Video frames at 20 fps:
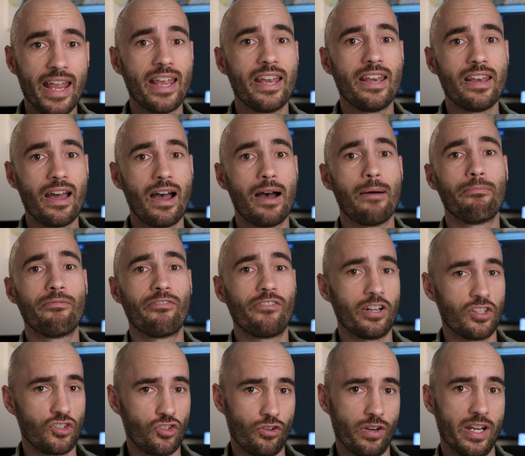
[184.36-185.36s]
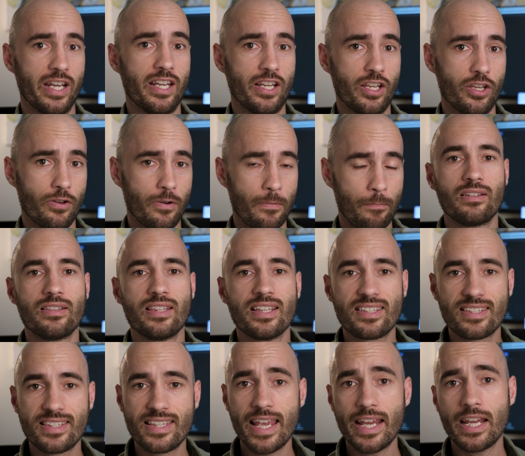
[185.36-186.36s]
end up frustrating you. The
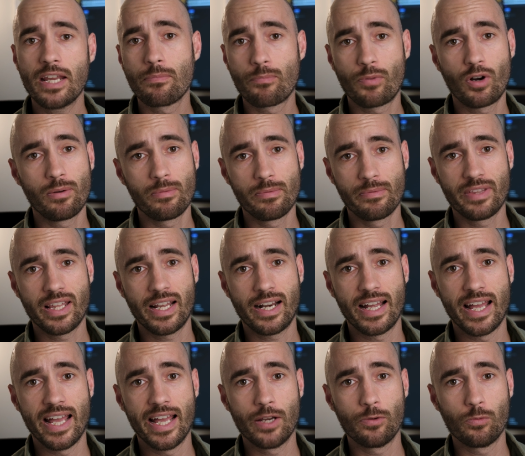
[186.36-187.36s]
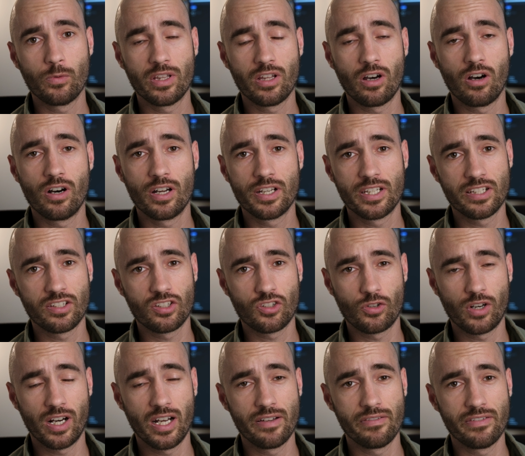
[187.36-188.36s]
second problem that I had with a hard disk
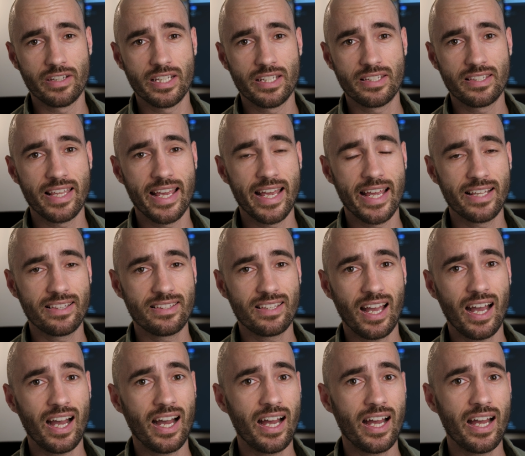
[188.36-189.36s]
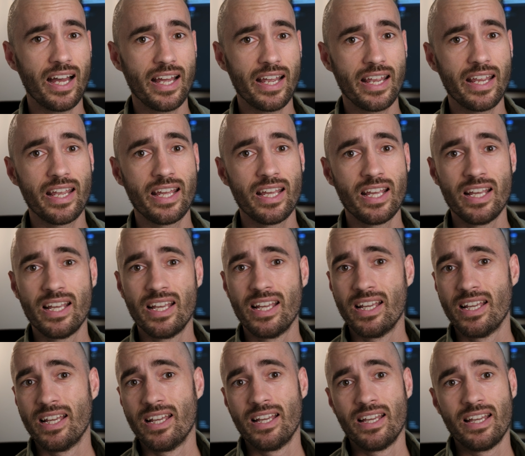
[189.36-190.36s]
drive is that I
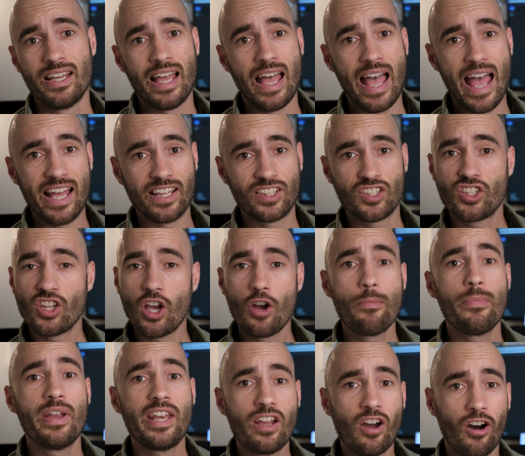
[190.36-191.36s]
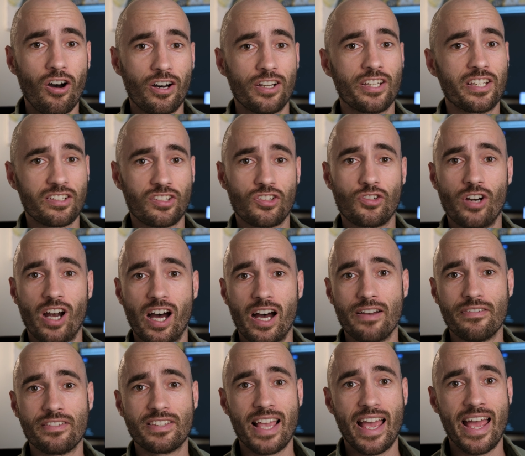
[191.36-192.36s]
had so many hard disk
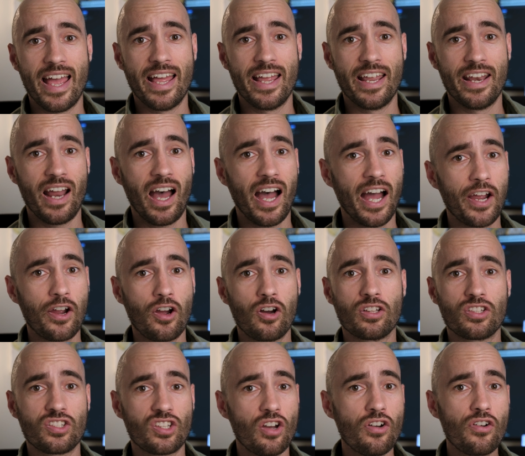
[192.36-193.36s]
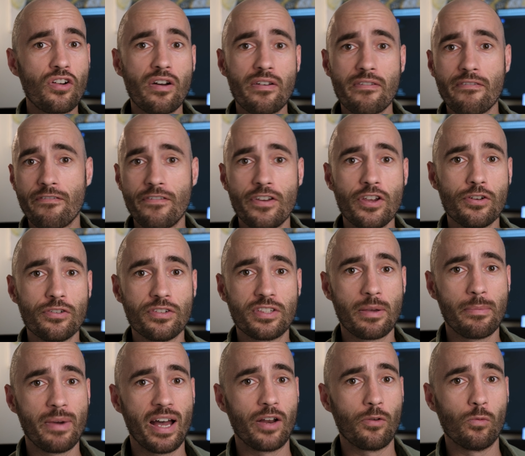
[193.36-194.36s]
drives and I got so confused
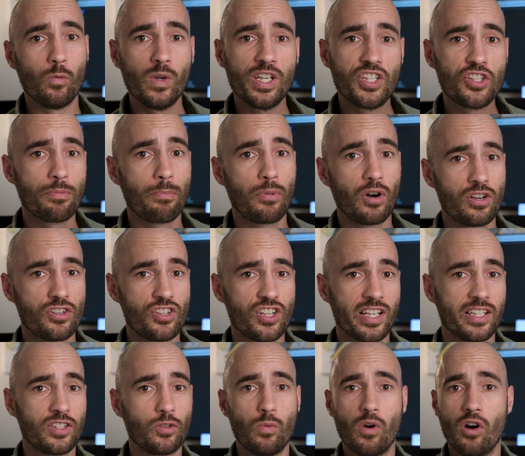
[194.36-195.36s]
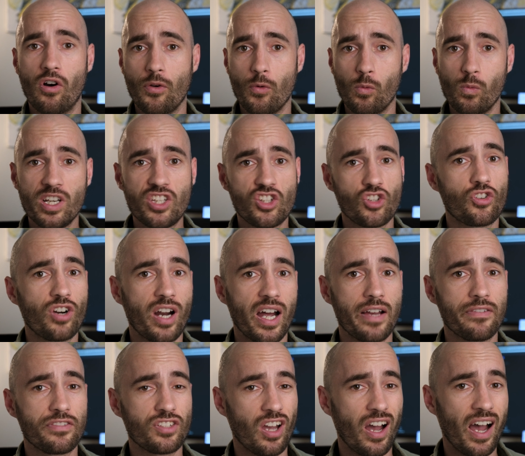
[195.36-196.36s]
about which projects were on which
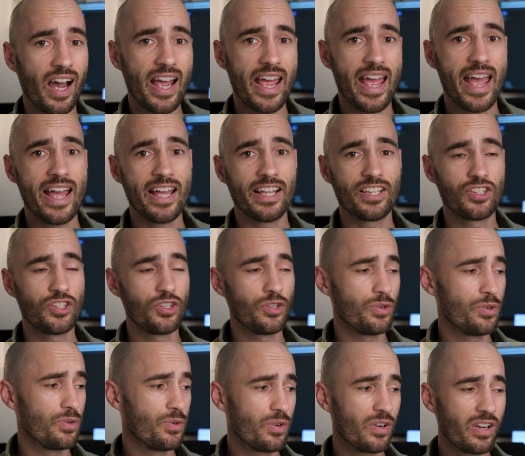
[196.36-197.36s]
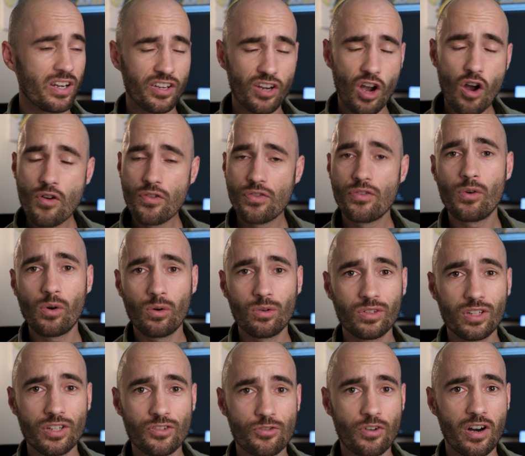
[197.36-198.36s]
drive. So I had to go through all
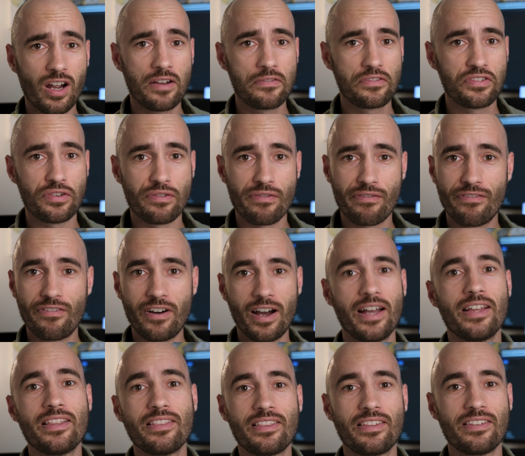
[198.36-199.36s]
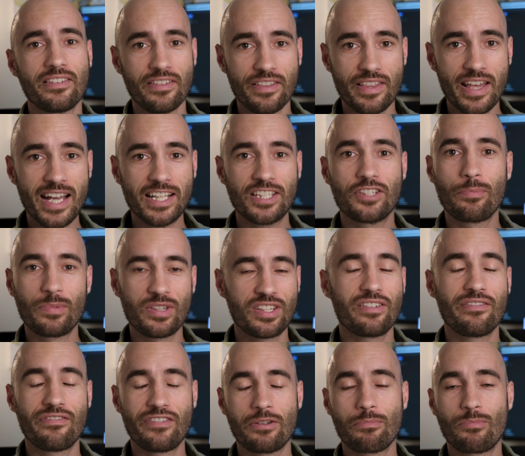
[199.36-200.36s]
the drives to find that
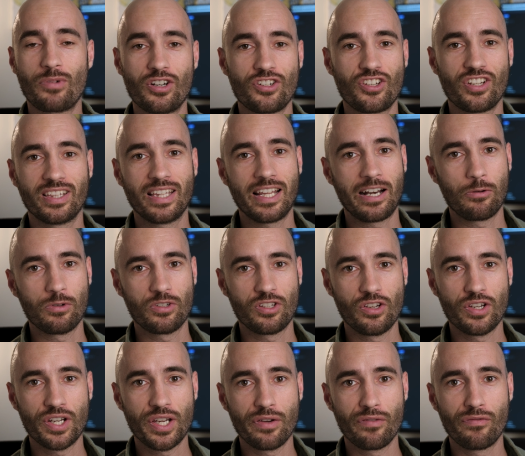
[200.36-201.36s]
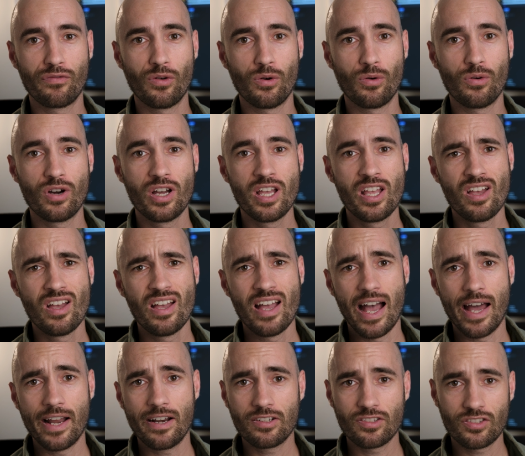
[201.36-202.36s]
specific project that I was looking for.
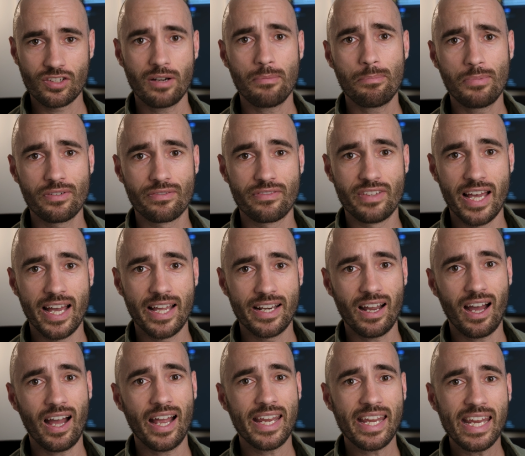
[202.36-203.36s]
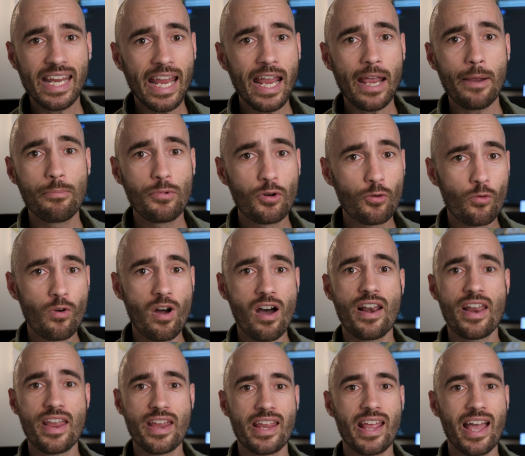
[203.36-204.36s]
And on top of that, I kept
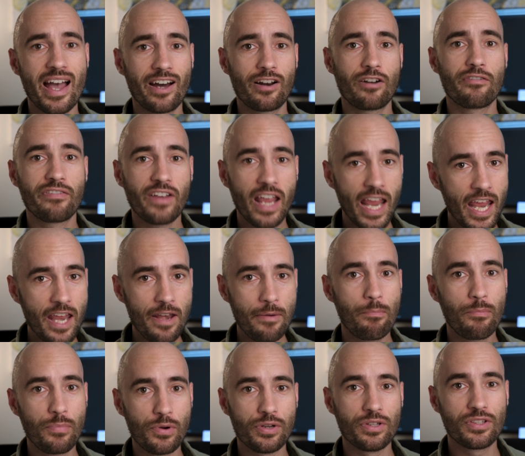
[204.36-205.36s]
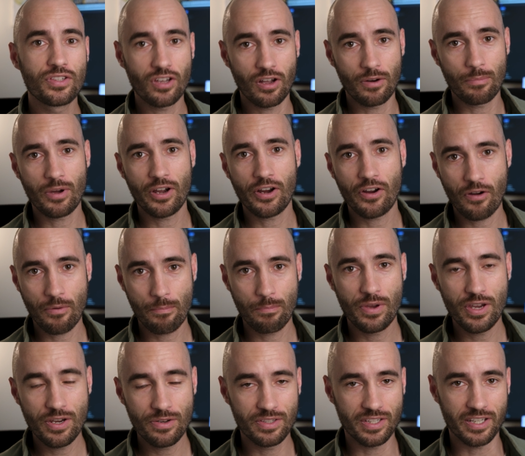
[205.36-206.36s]
running out of inputs on my
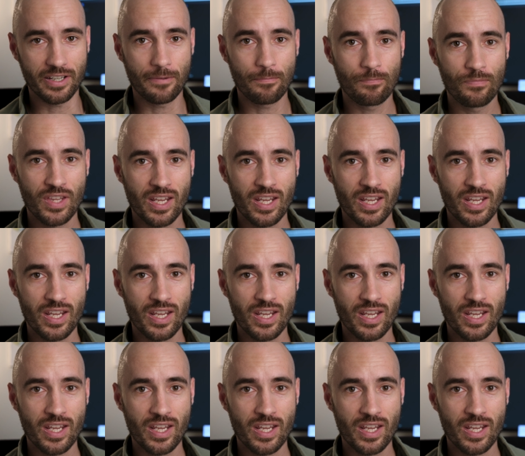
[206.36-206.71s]
computer.